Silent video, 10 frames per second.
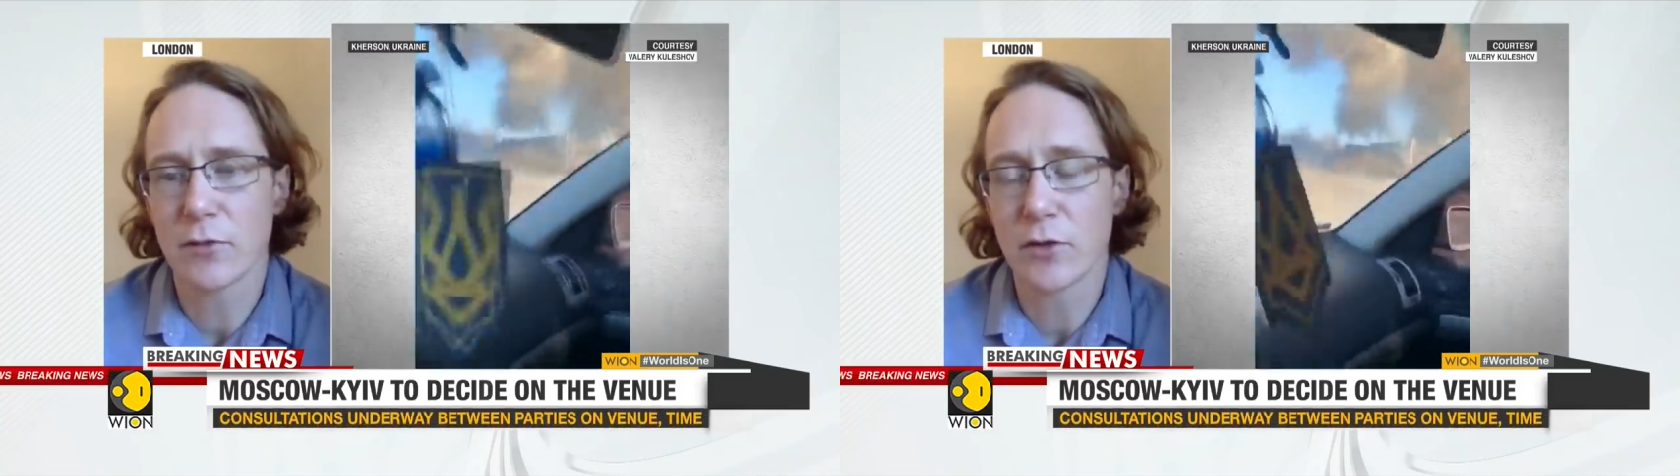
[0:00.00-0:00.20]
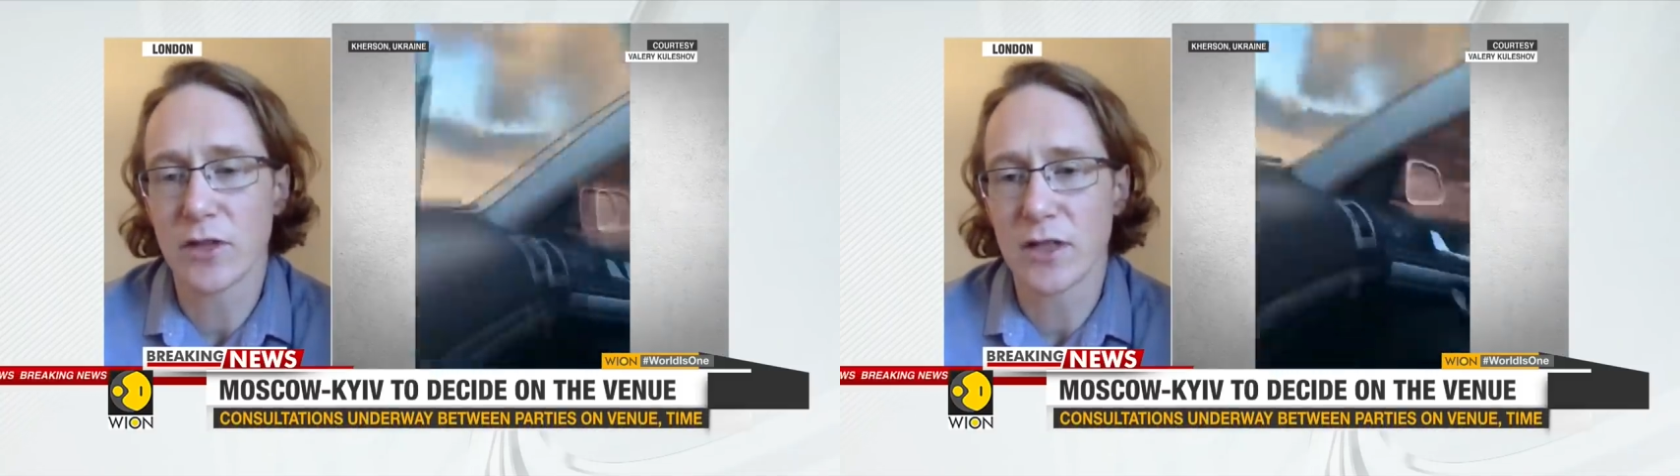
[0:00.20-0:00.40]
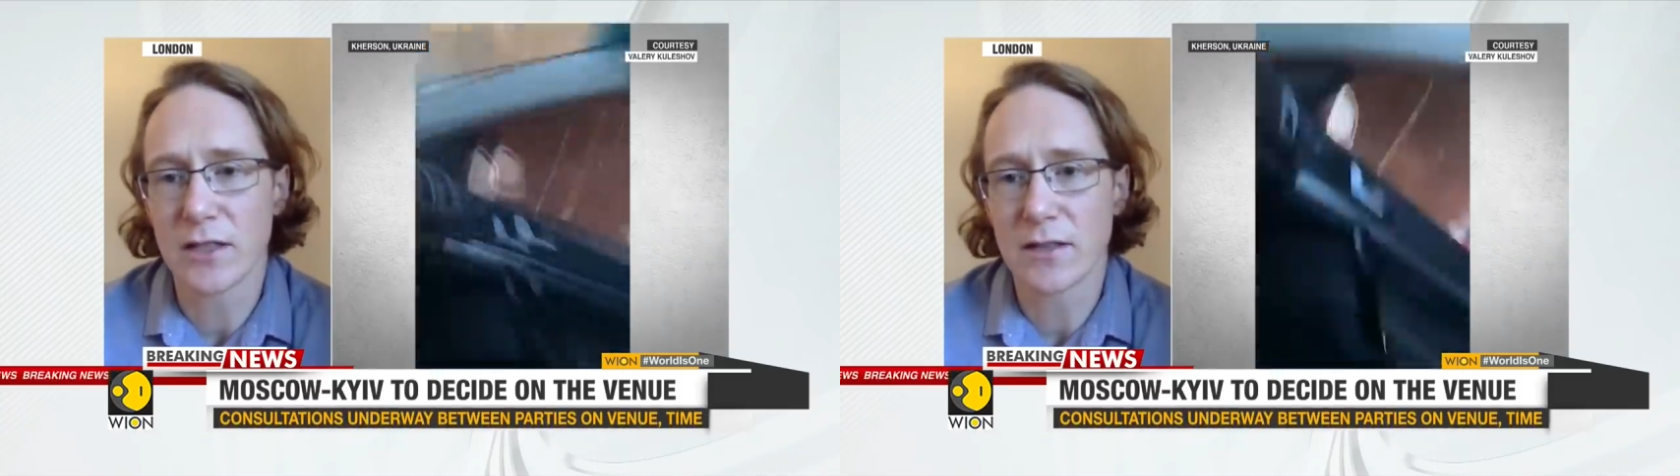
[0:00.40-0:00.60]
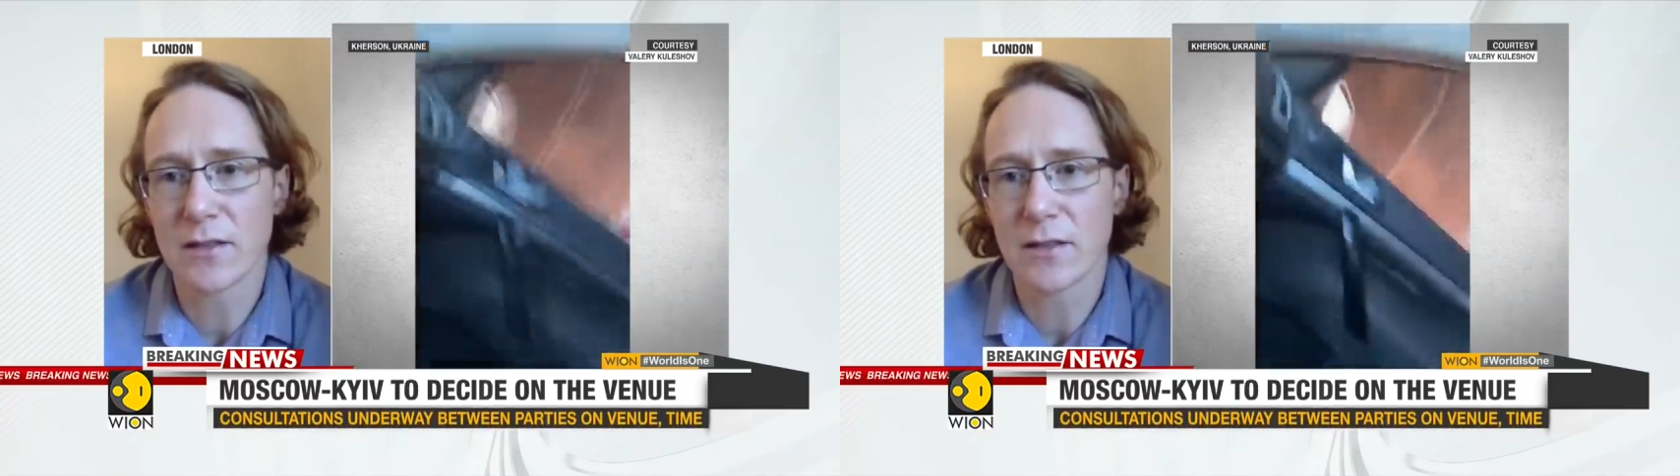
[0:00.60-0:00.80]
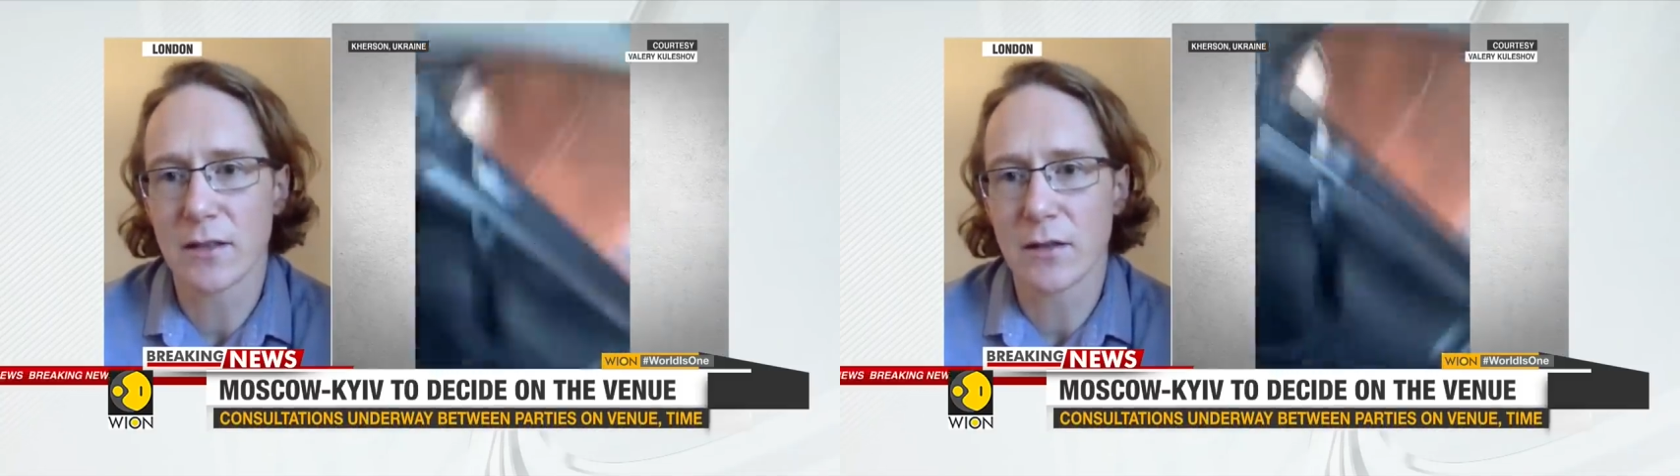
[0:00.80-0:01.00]
for
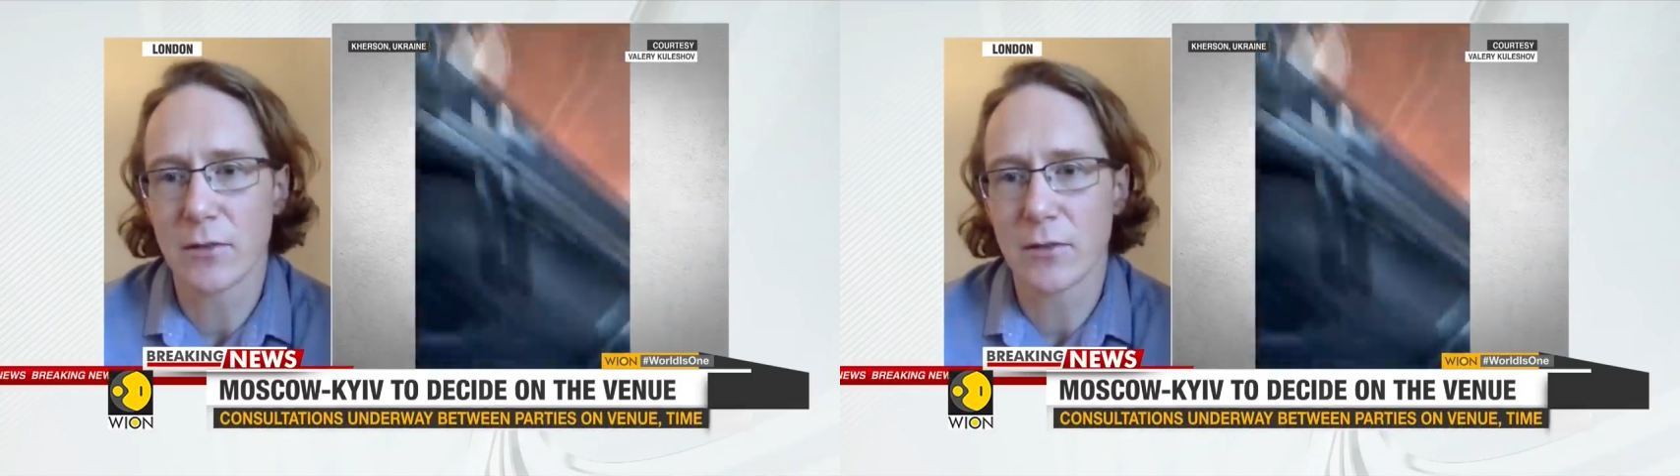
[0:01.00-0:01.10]
Ukrainians, uh,